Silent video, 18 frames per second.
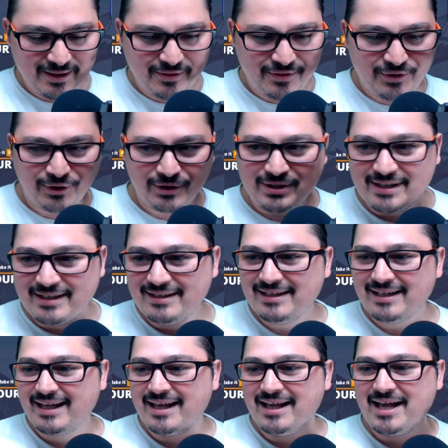thought
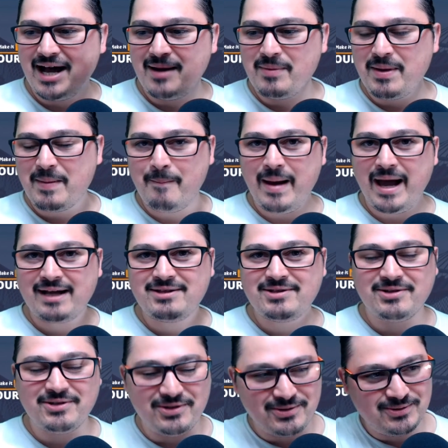coming back
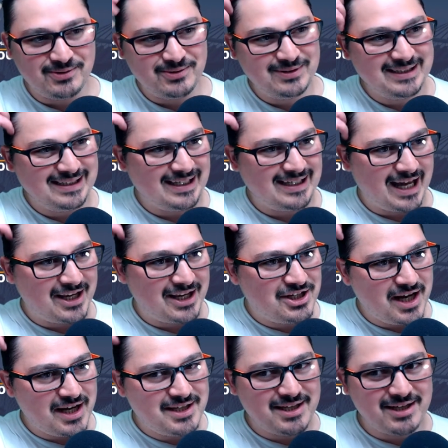to you, like
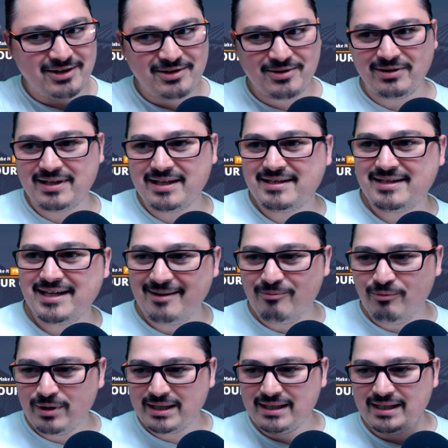chasing you all the
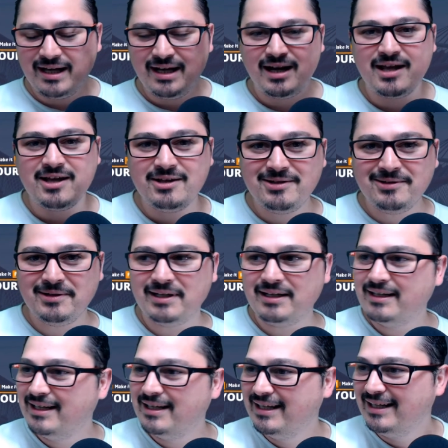time. What the hell are you
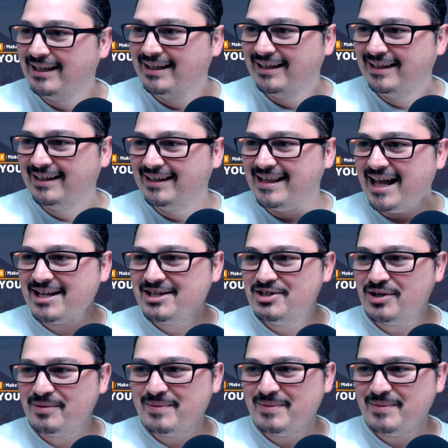doing? That yeah. job